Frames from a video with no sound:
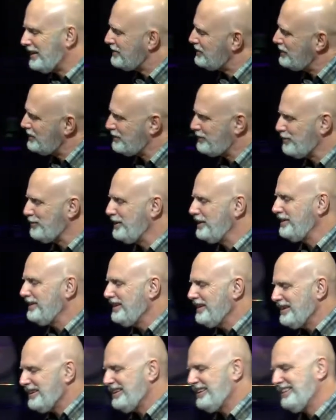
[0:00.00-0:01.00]
now, Jennifer, we,
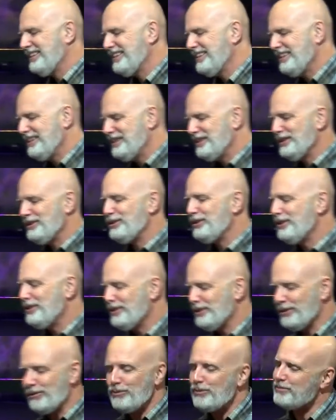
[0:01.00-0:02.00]
you,
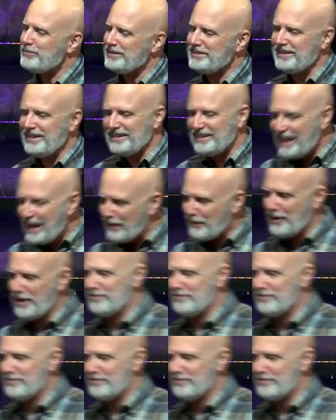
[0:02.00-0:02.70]
you don't want me to take that